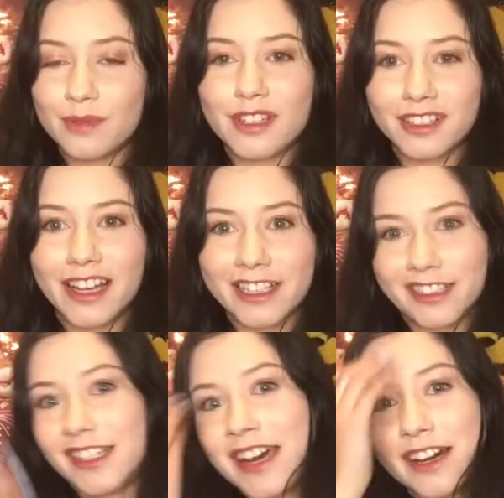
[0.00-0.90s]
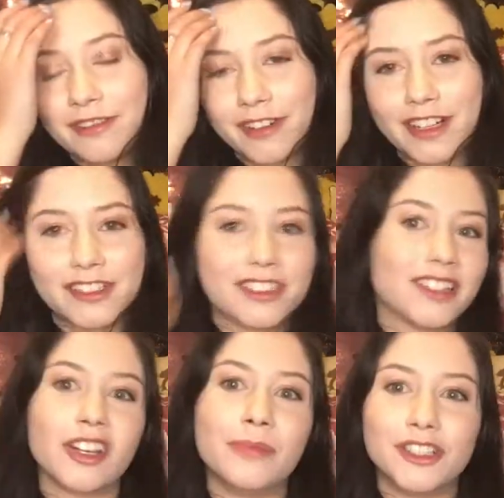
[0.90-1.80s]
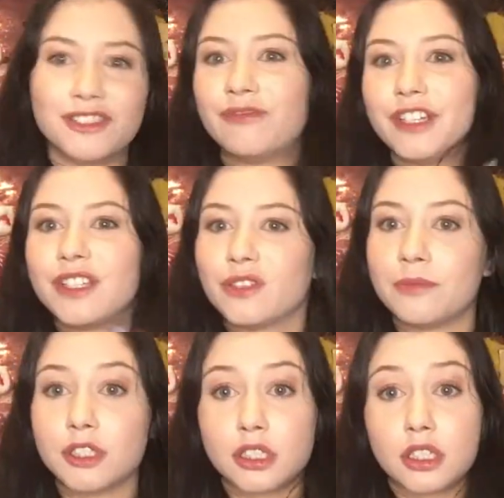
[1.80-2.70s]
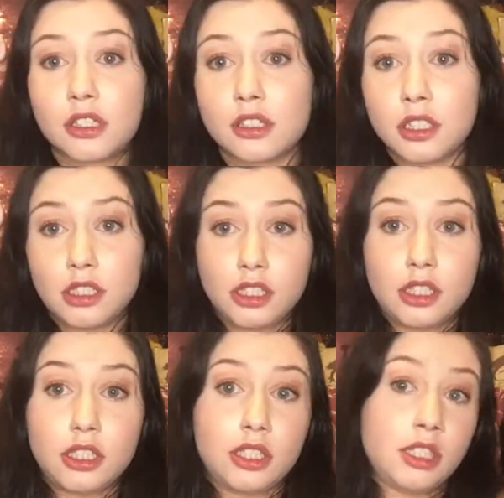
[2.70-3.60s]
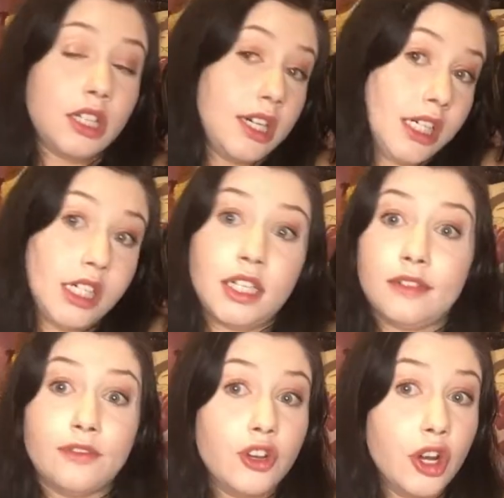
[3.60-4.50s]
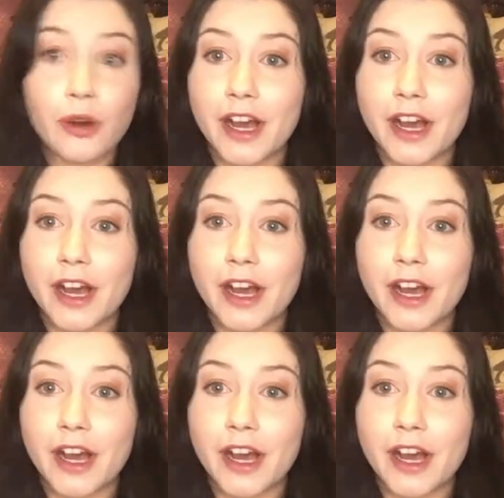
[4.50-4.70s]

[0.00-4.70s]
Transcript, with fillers: of the collection now where it's just like a bunch of wigs where I'm just like, I have no